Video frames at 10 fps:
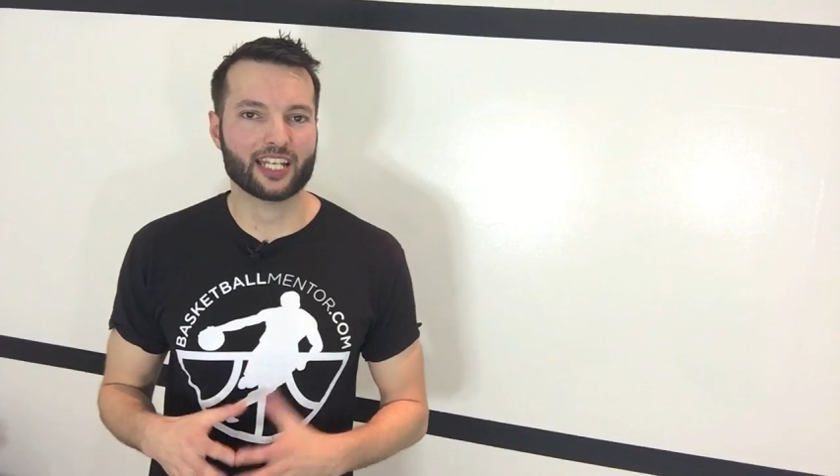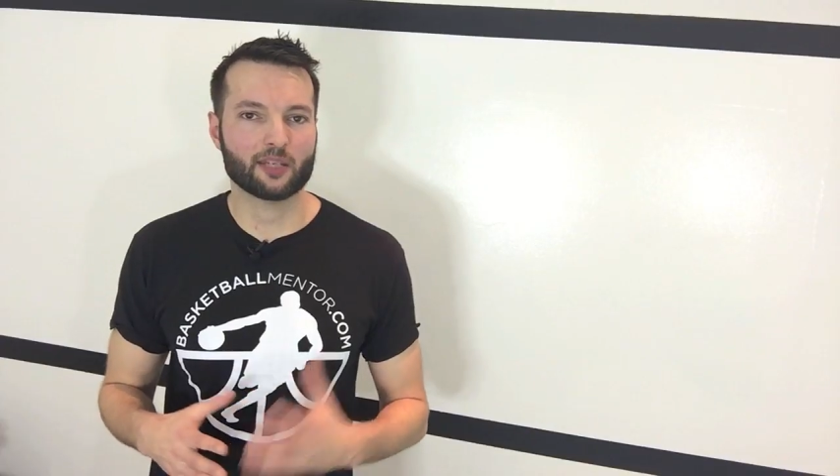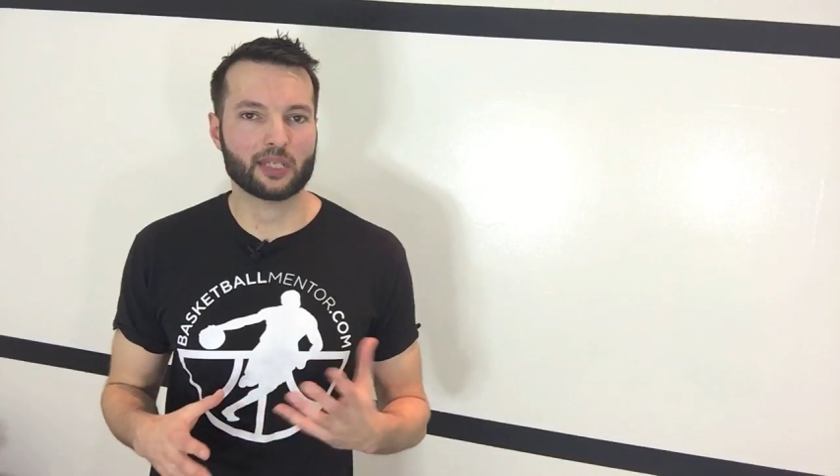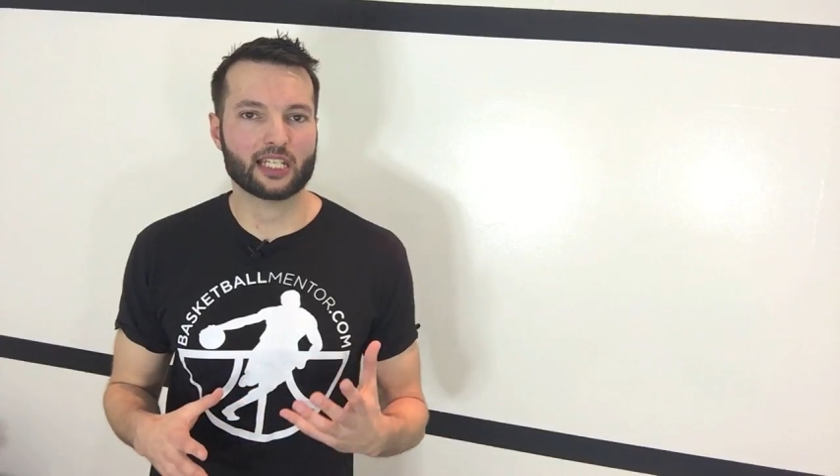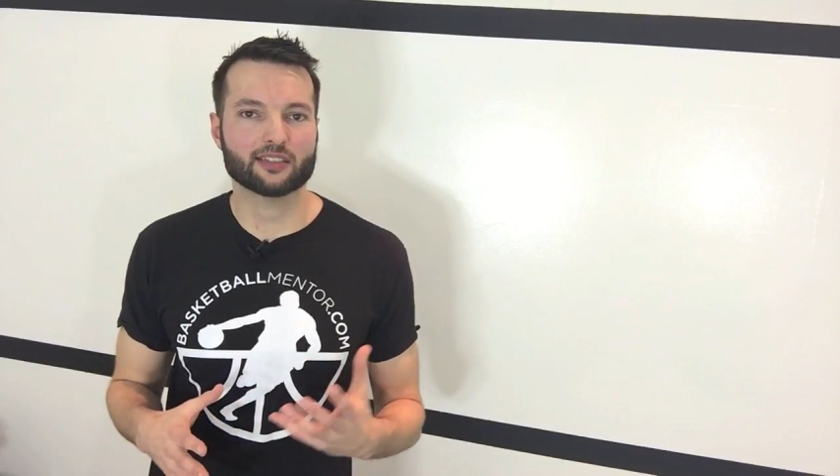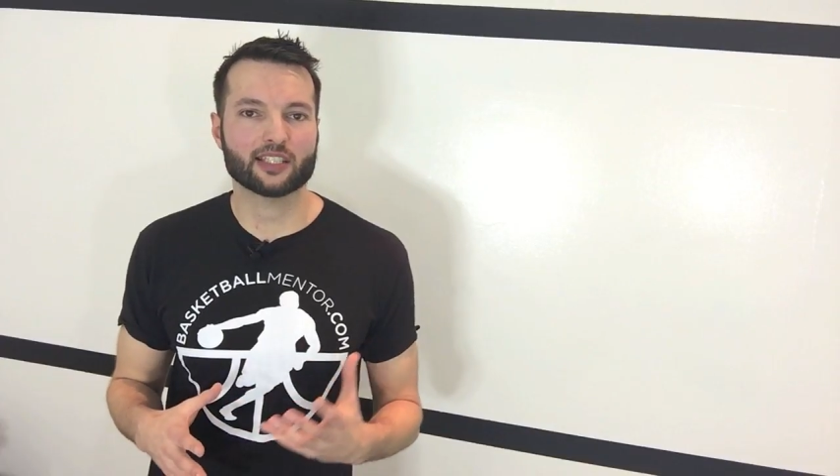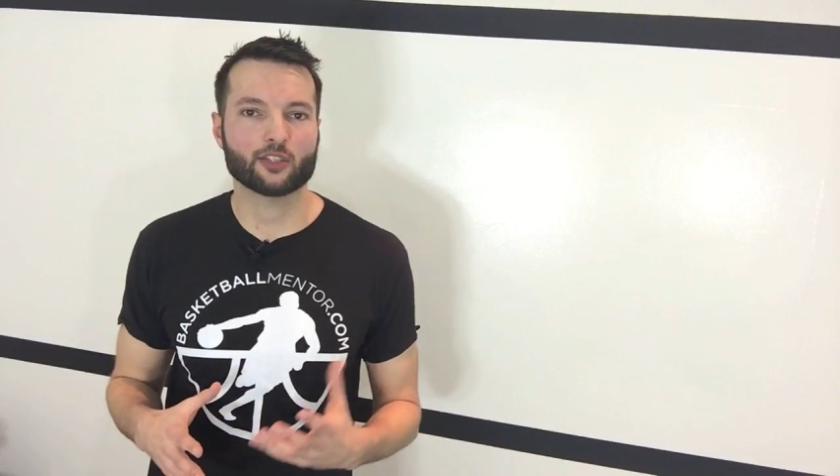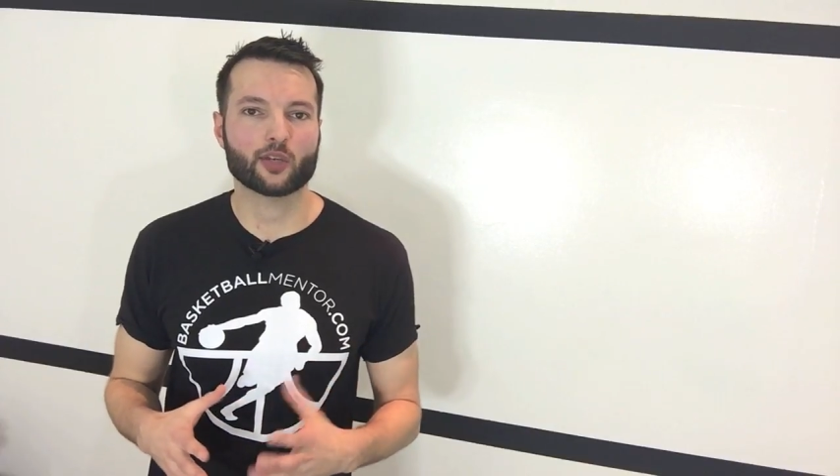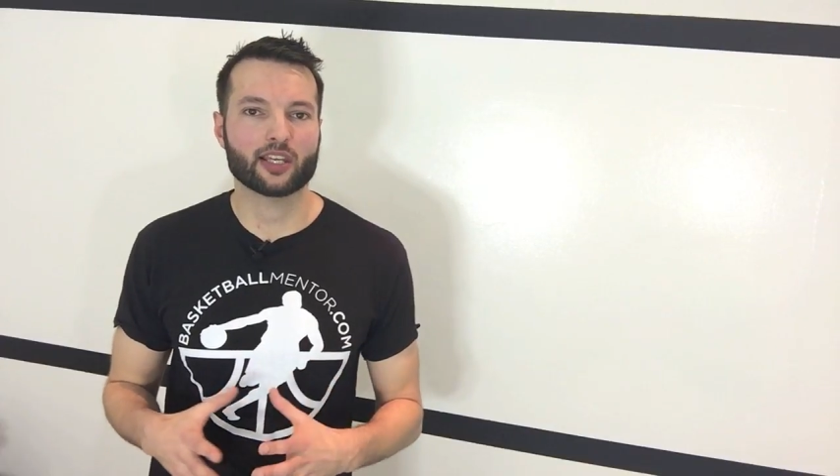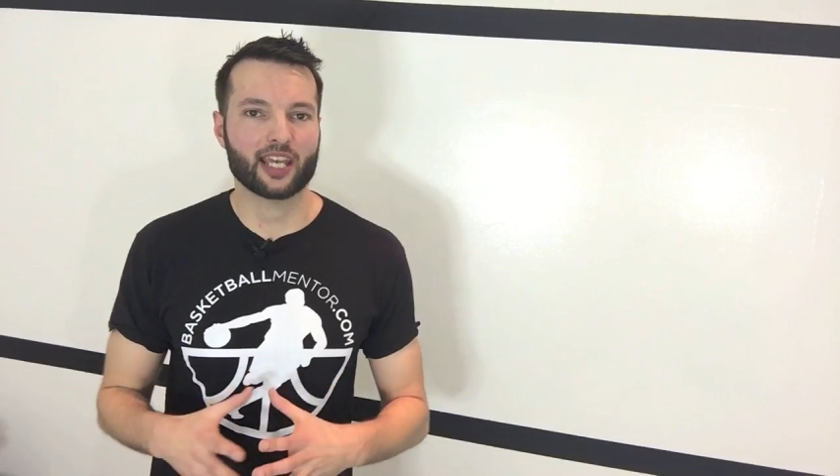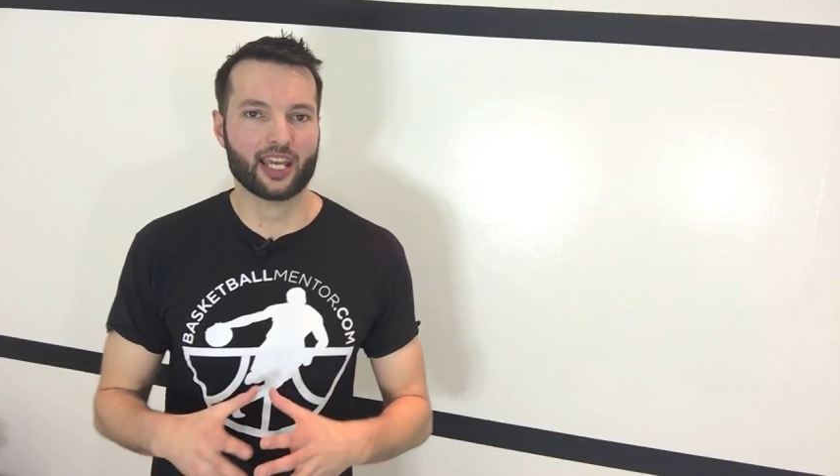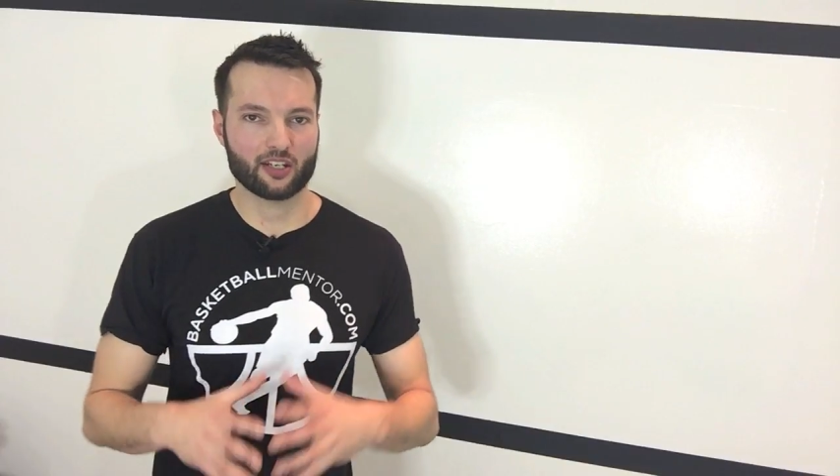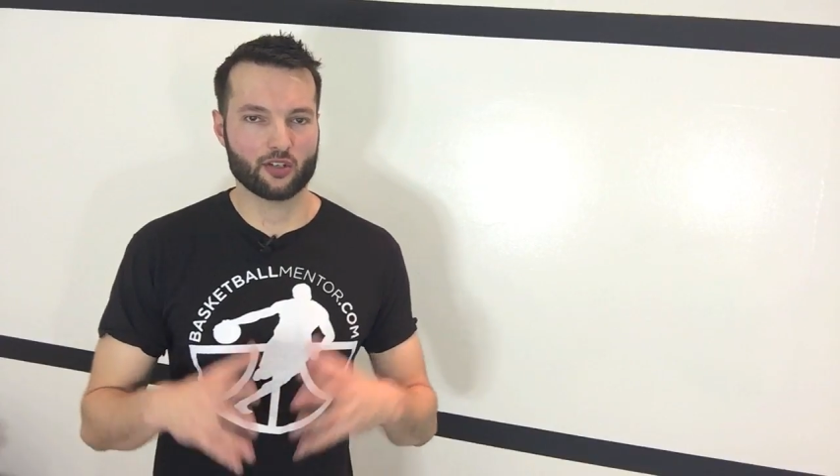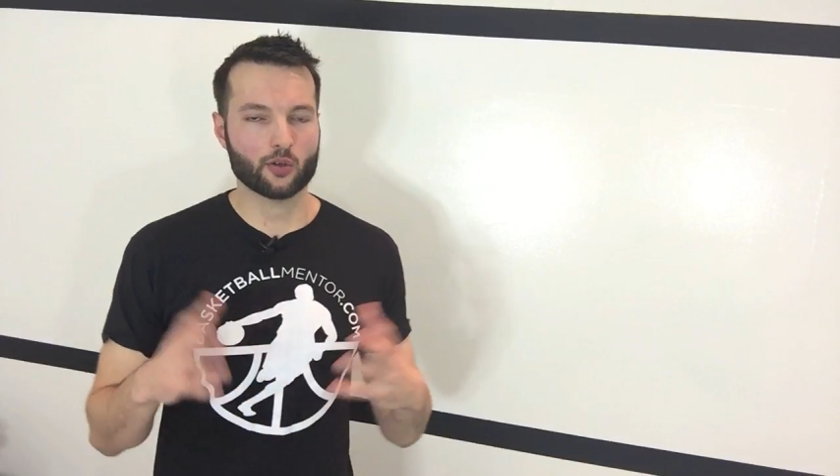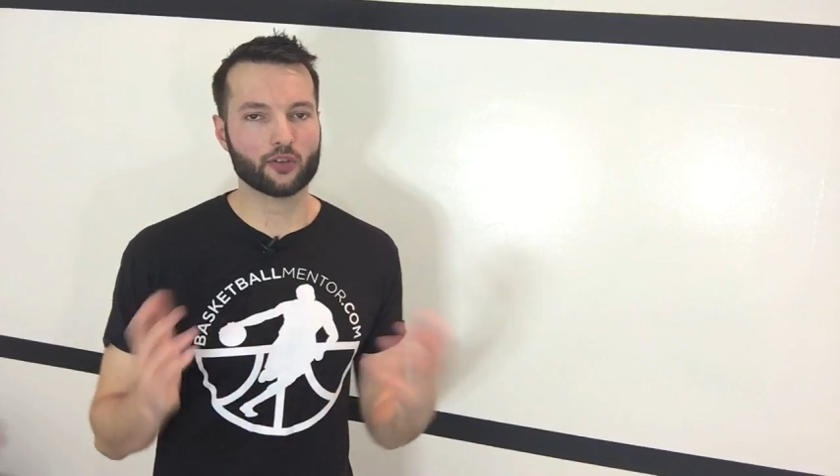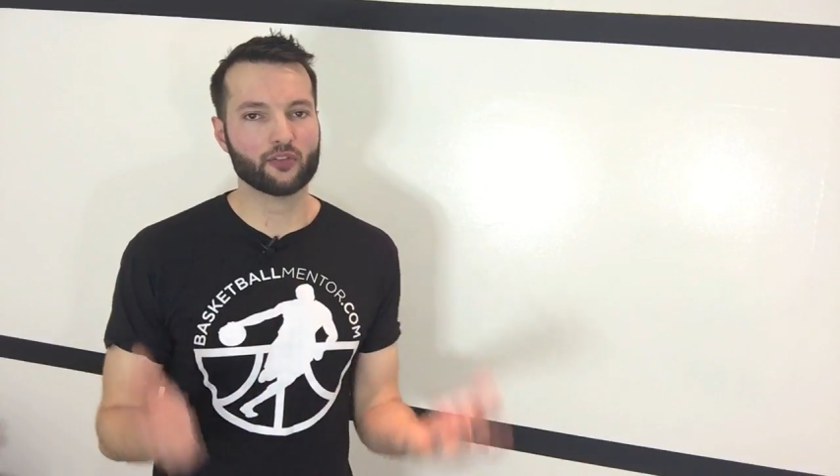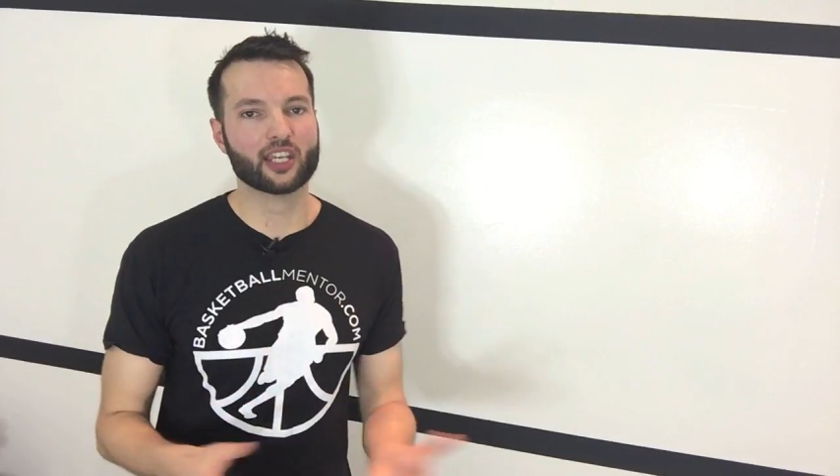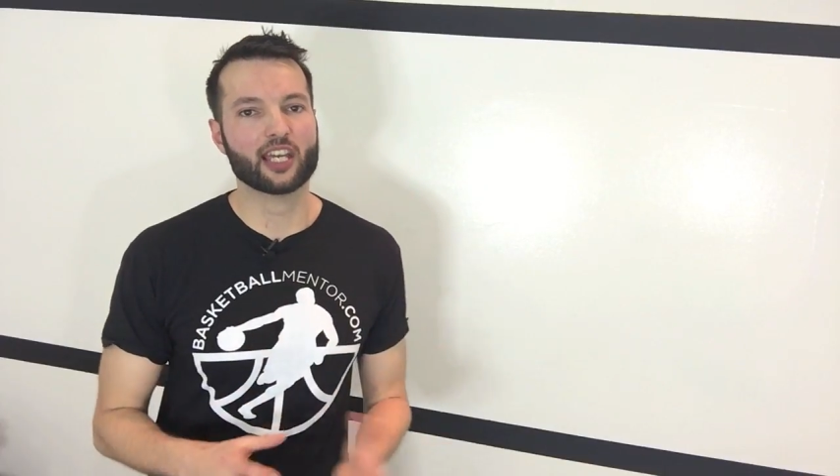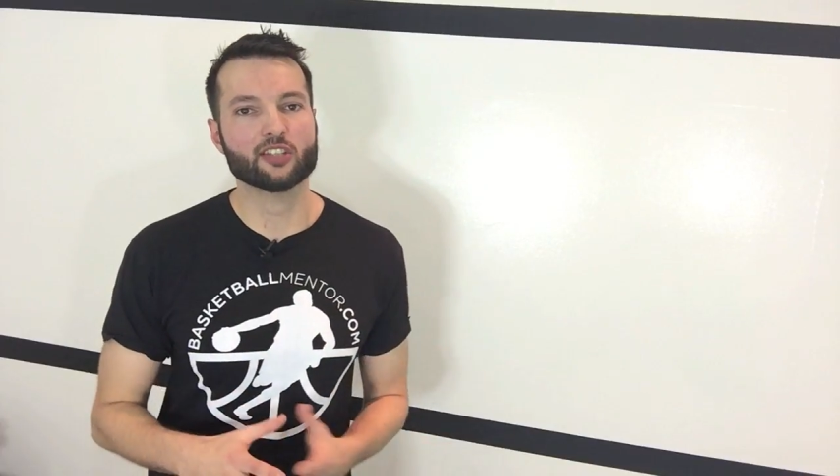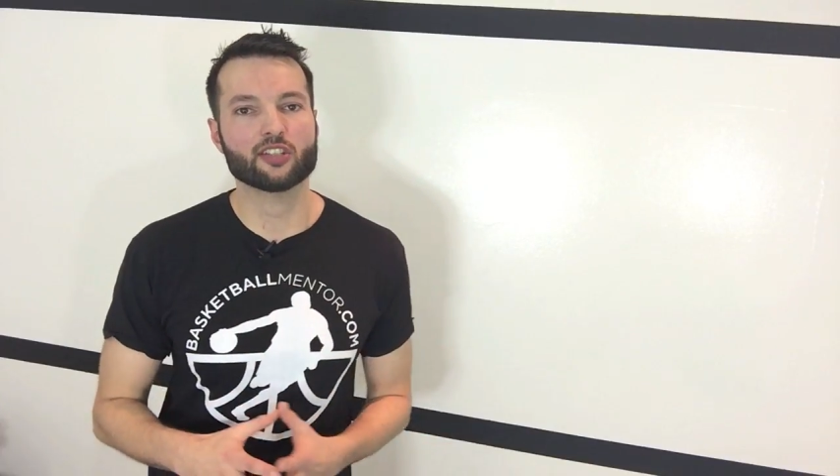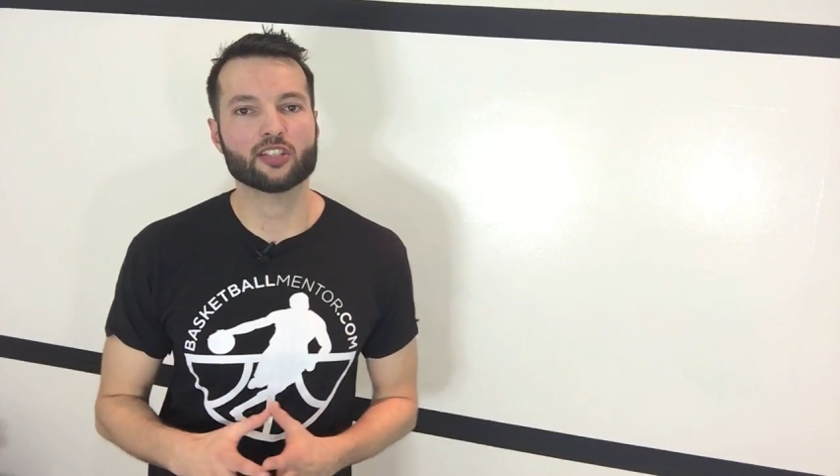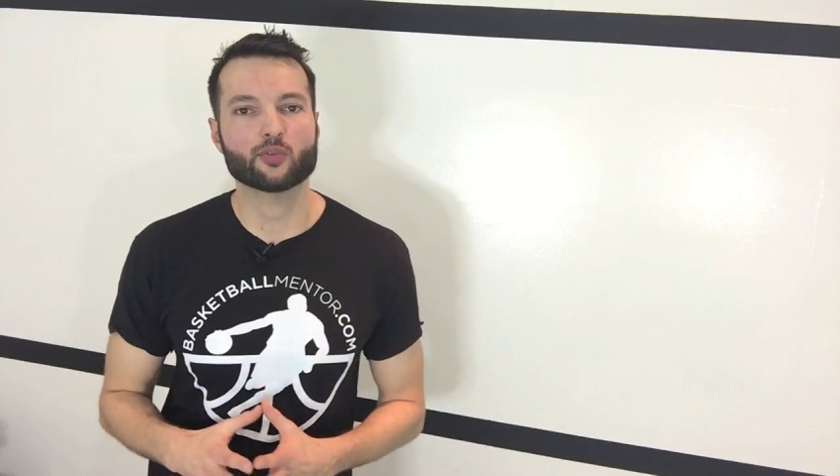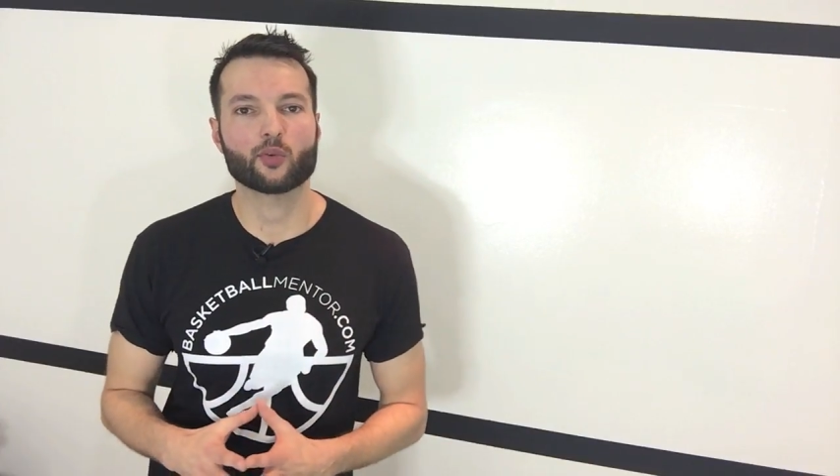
and it means that you can get notifications